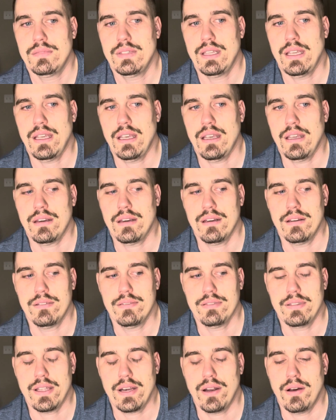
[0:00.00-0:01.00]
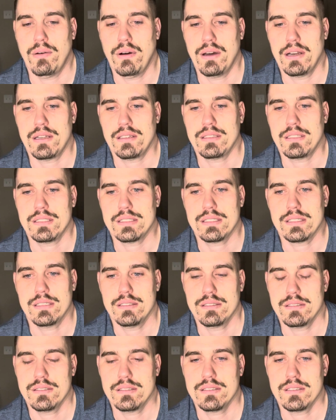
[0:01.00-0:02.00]
And if they don't want to
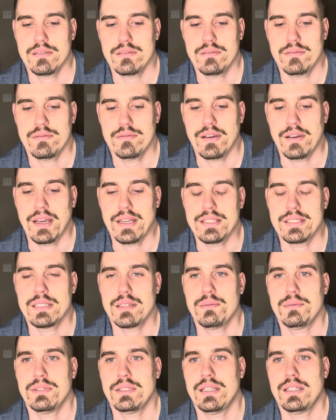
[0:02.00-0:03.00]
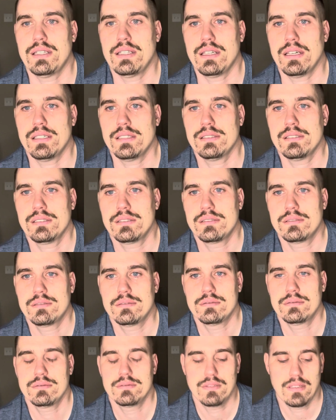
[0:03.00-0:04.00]
listen, then find someone that does.
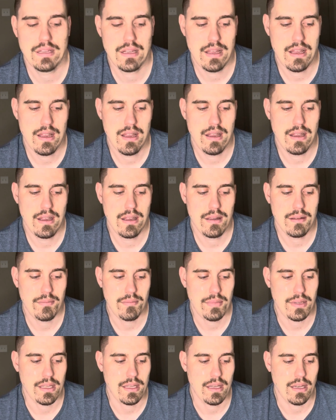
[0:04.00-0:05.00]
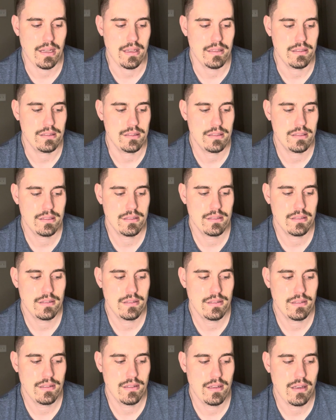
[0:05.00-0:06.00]
Because
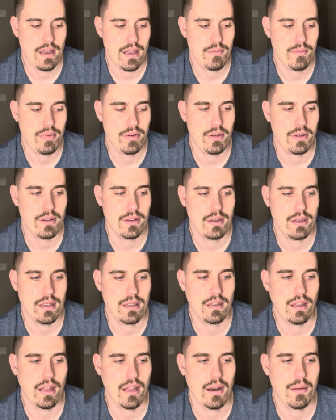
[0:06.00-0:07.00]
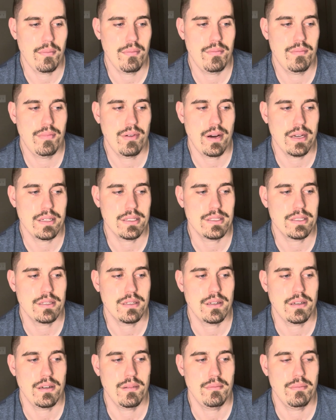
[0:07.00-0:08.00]
I put a lot of
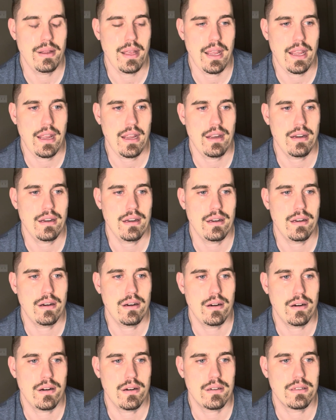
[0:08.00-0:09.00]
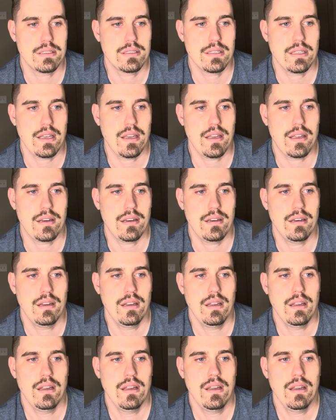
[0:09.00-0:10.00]
pressure and pain and hurt and
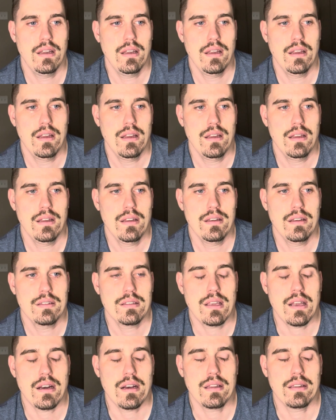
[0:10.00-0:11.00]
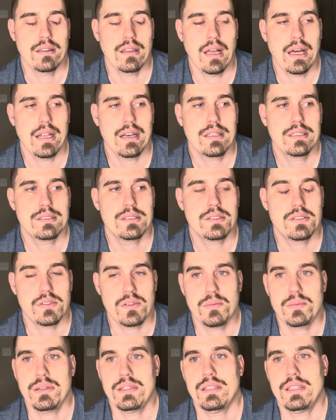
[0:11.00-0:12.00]
done a lot of
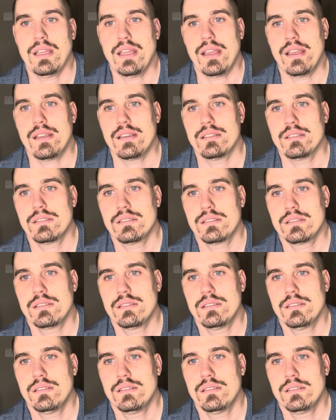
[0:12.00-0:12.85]
stupid things